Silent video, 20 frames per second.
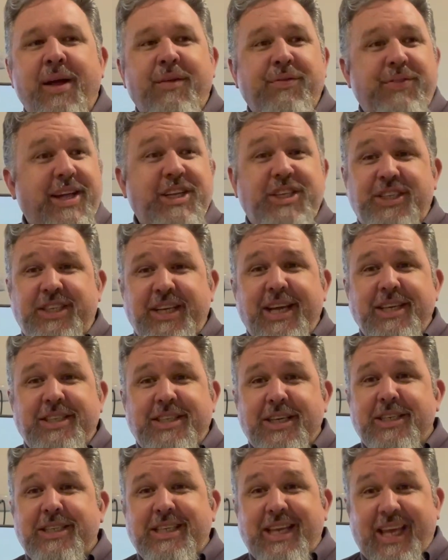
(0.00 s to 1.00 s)
that
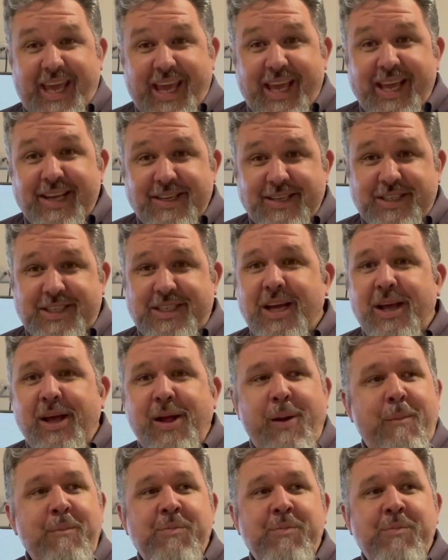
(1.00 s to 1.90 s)
Jesus is.